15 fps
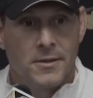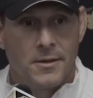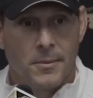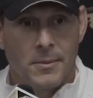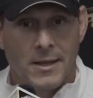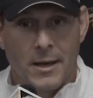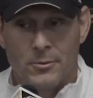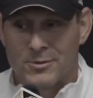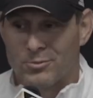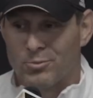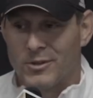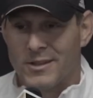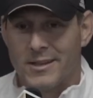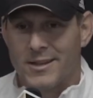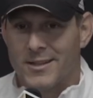I mean, that was
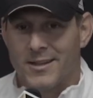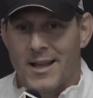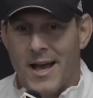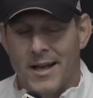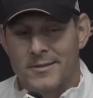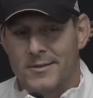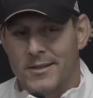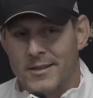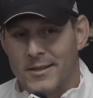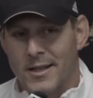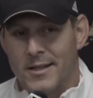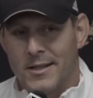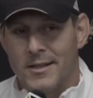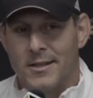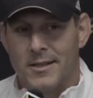really the last thing
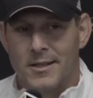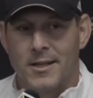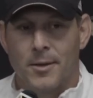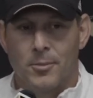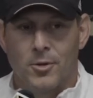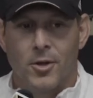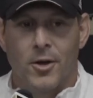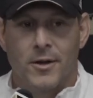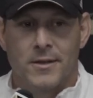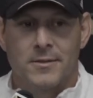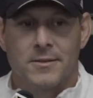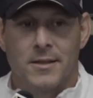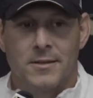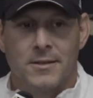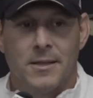that needed to come along
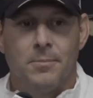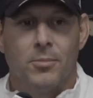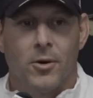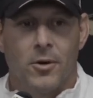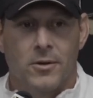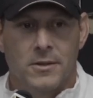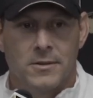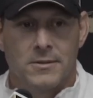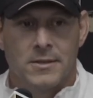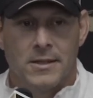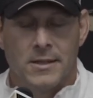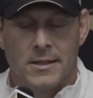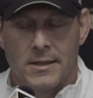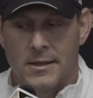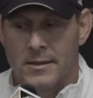is that deep ball, because
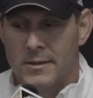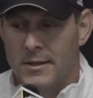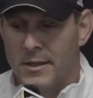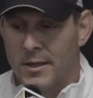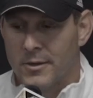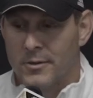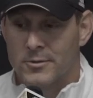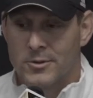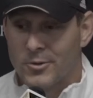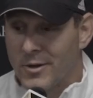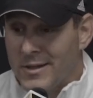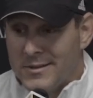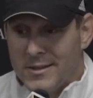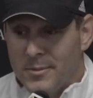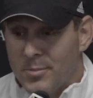he throws a
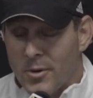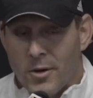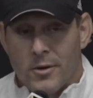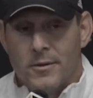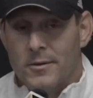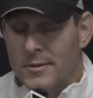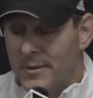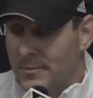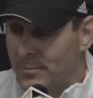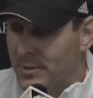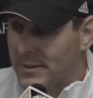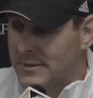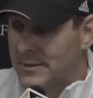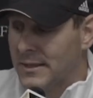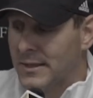great deep ball.
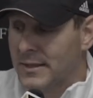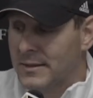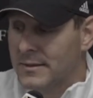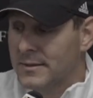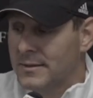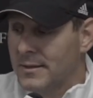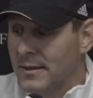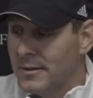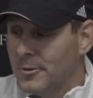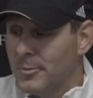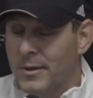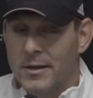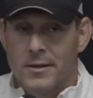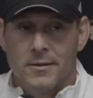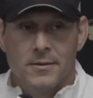But he had a little
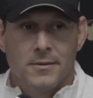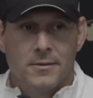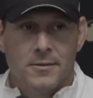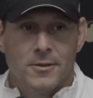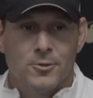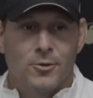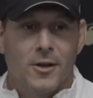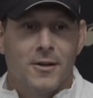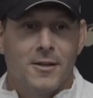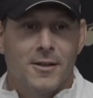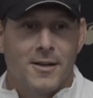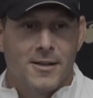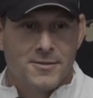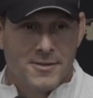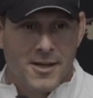bit of
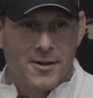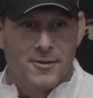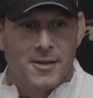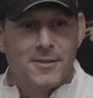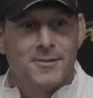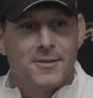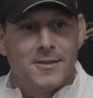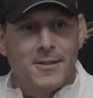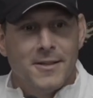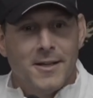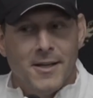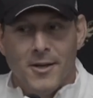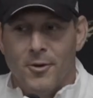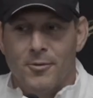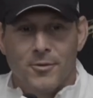adrenaline on Saturdays.
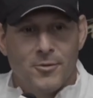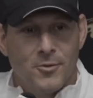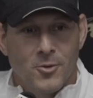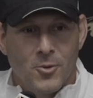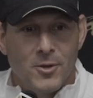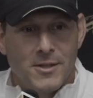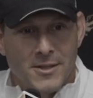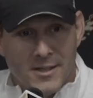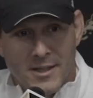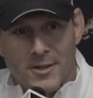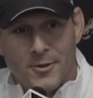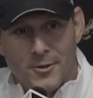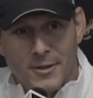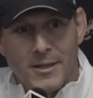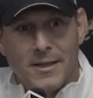He overthrew the 1-D
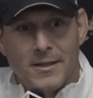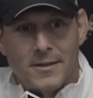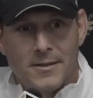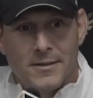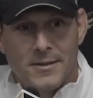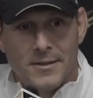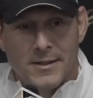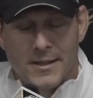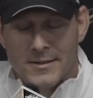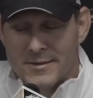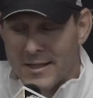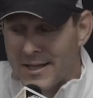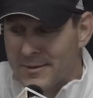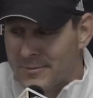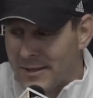early, and I
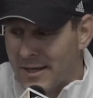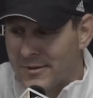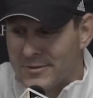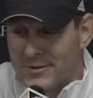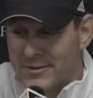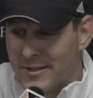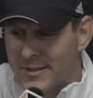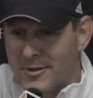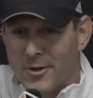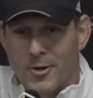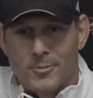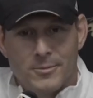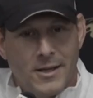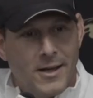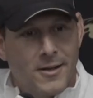sat him down, just said,
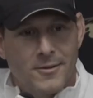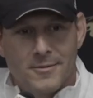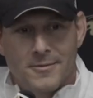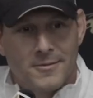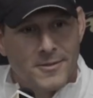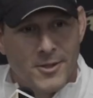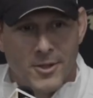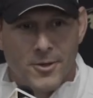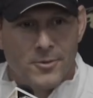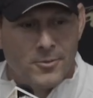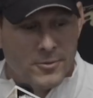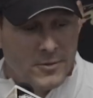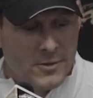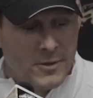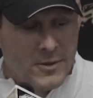calm down. You
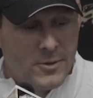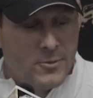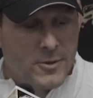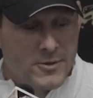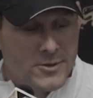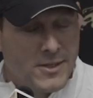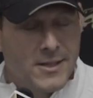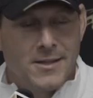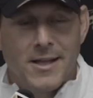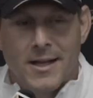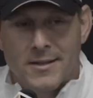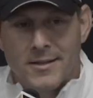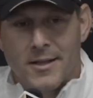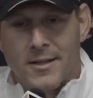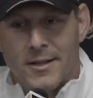know, once you get
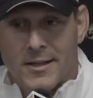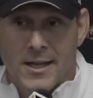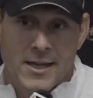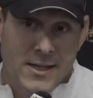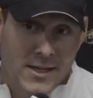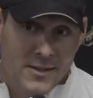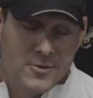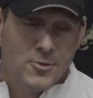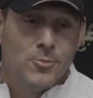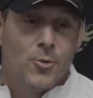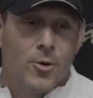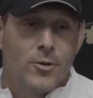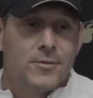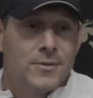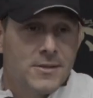that done, and then he hit 2
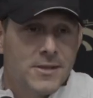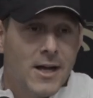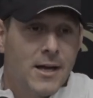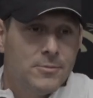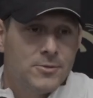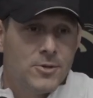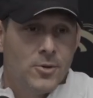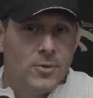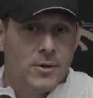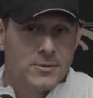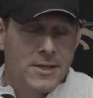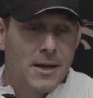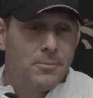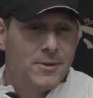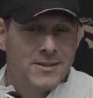more over the top. So I was
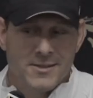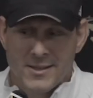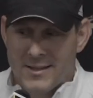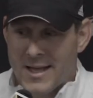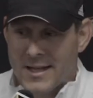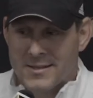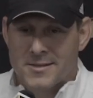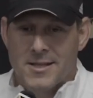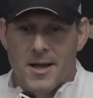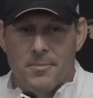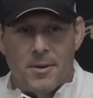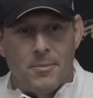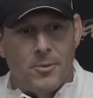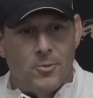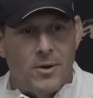happy to see that
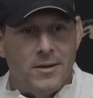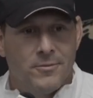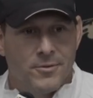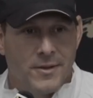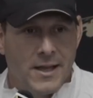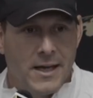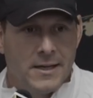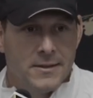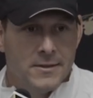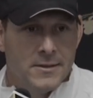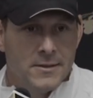step. I've been waiting for that.